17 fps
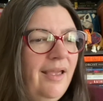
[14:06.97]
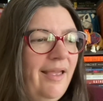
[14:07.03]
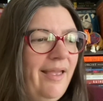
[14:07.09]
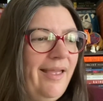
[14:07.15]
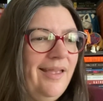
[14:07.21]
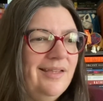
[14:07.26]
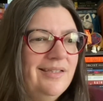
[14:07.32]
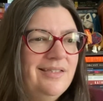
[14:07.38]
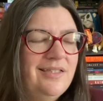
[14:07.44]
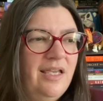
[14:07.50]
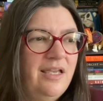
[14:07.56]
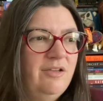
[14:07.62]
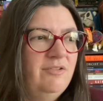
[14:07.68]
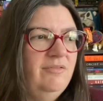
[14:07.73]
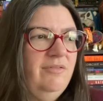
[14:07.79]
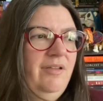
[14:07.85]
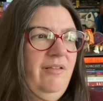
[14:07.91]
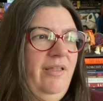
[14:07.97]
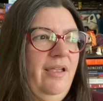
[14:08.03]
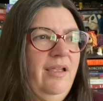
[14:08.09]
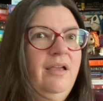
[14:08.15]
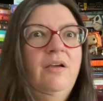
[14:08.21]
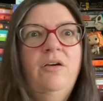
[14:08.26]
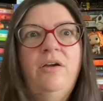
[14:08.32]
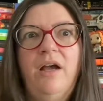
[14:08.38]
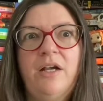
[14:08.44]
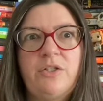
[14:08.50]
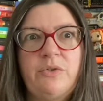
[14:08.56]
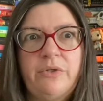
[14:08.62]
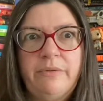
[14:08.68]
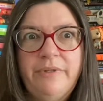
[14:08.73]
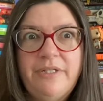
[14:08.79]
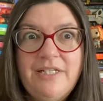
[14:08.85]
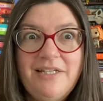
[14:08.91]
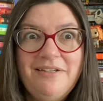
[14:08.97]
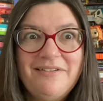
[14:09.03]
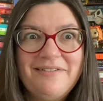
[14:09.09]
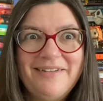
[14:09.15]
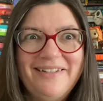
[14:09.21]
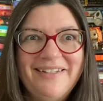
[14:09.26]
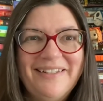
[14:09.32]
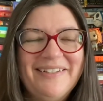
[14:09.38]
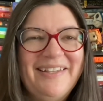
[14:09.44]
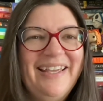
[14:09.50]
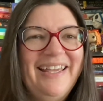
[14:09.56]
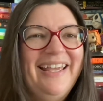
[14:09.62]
And so they're like, oh gosh, what do we do? You know?